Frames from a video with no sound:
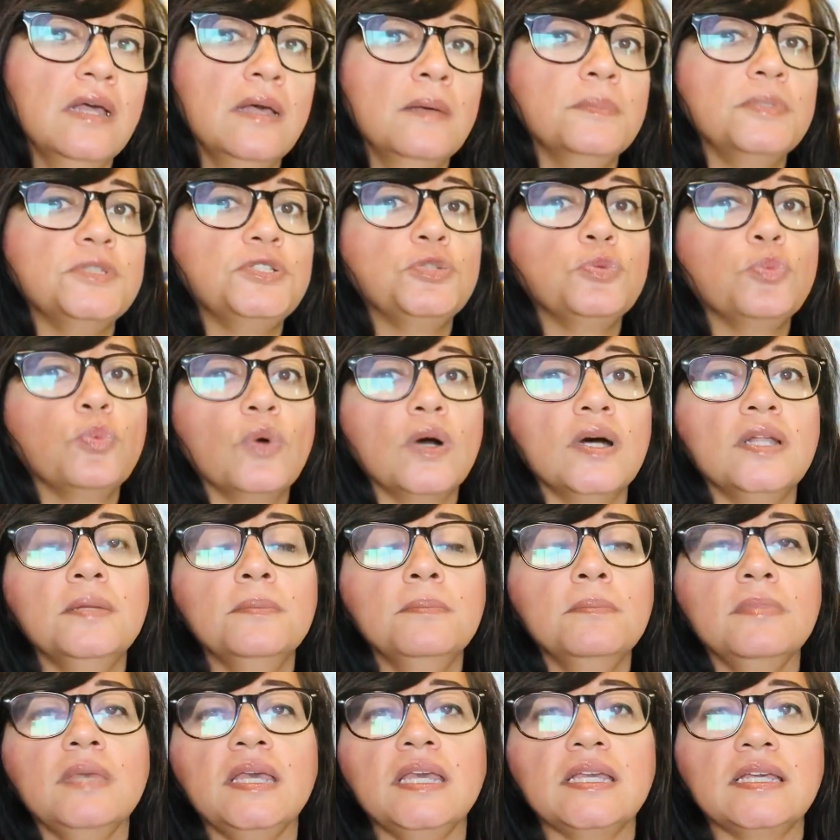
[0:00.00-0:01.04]
But you want to
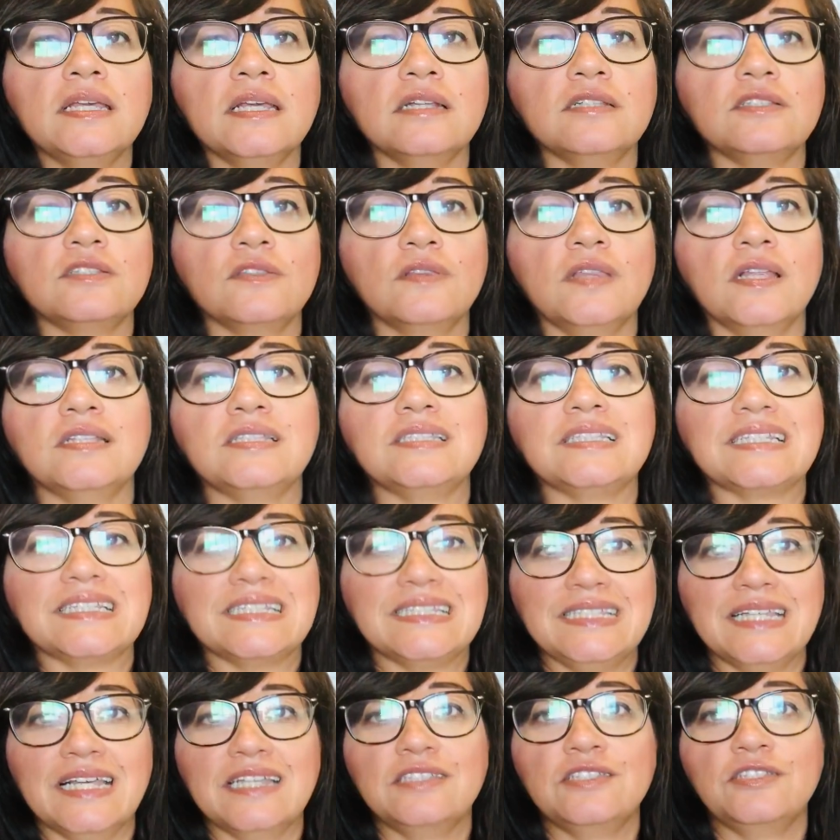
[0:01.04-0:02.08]
make it so that
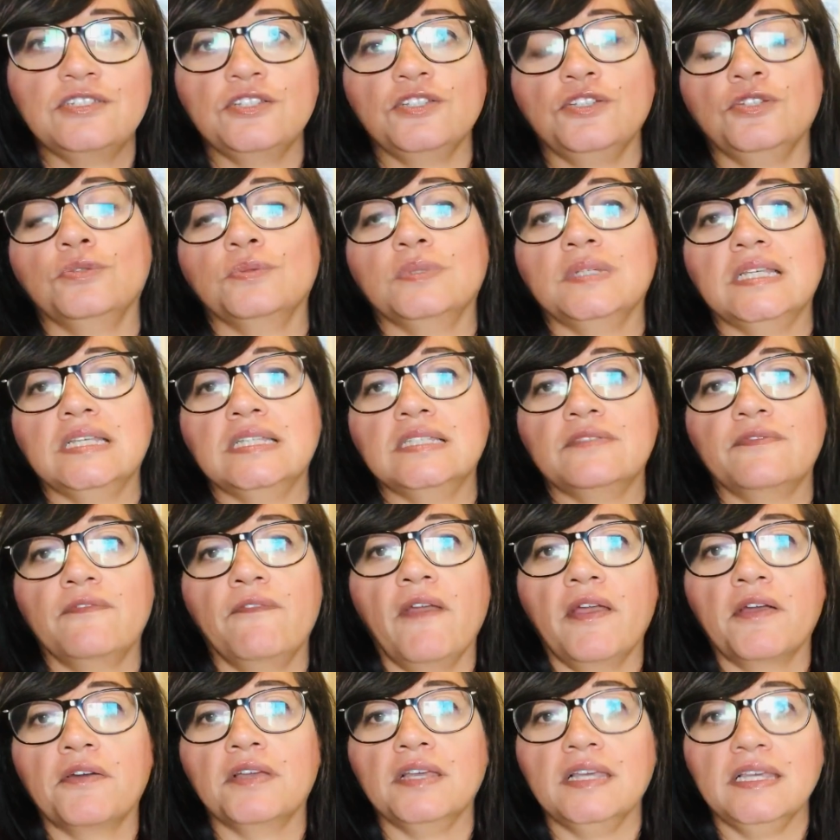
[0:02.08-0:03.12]
success to you is
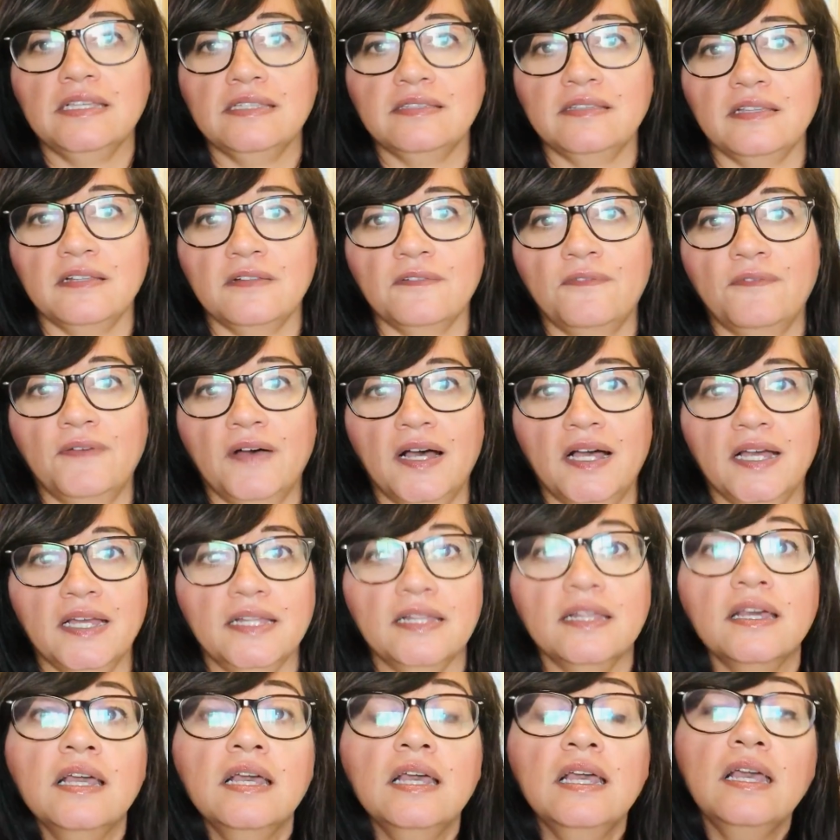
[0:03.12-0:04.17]
very easy to find.